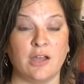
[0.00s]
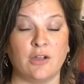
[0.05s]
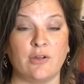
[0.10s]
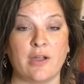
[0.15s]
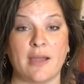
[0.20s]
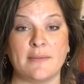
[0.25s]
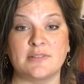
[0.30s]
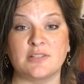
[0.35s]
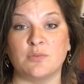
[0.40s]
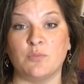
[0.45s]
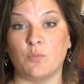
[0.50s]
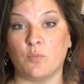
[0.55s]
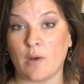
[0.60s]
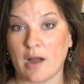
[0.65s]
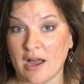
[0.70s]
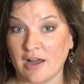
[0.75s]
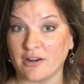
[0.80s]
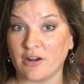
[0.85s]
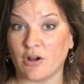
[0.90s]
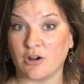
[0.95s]
grabbed some
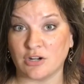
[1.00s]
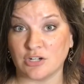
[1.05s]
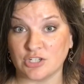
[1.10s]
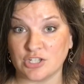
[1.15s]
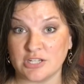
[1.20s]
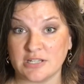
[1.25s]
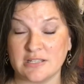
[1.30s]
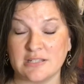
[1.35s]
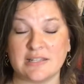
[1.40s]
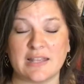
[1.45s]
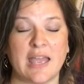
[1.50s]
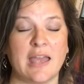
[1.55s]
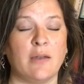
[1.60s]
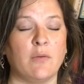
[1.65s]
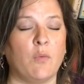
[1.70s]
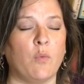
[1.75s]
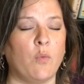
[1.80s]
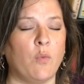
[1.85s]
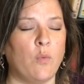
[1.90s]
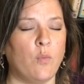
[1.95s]
wild oranges,
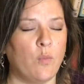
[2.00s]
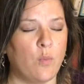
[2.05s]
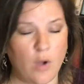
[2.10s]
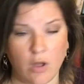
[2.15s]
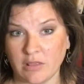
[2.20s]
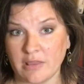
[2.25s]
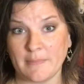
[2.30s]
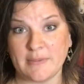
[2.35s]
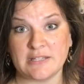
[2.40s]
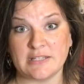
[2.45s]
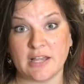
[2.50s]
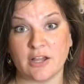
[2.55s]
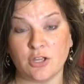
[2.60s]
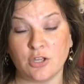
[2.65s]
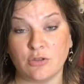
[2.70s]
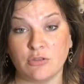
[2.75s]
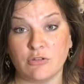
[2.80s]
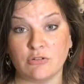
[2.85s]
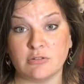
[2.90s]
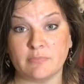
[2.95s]
and well, let me tell
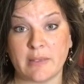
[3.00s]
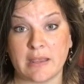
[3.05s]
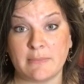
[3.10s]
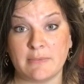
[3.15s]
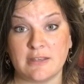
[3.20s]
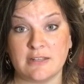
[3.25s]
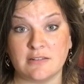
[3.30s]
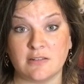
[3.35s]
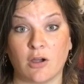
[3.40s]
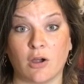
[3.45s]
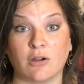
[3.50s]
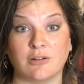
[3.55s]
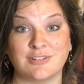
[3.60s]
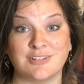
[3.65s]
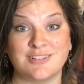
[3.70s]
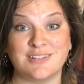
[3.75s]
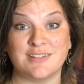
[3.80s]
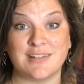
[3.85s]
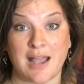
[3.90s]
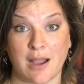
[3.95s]
you, those babies are
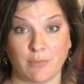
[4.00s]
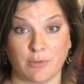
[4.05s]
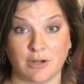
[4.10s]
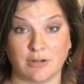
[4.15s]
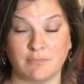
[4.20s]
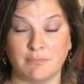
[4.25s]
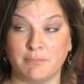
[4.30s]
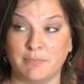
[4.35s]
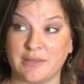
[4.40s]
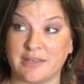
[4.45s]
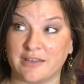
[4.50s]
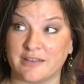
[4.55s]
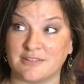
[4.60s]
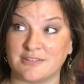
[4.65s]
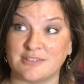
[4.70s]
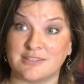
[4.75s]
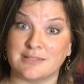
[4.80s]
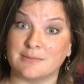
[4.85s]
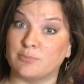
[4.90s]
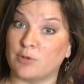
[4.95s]
sour
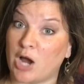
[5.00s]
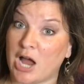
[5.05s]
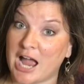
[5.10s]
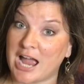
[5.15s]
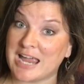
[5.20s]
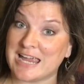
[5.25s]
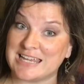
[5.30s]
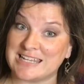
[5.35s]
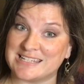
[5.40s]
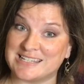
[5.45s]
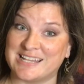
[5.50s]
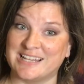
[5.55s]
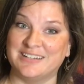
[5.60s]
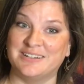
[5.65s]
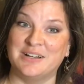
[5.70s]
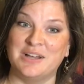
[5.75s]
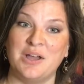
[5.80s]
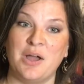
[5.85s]
because, surprise,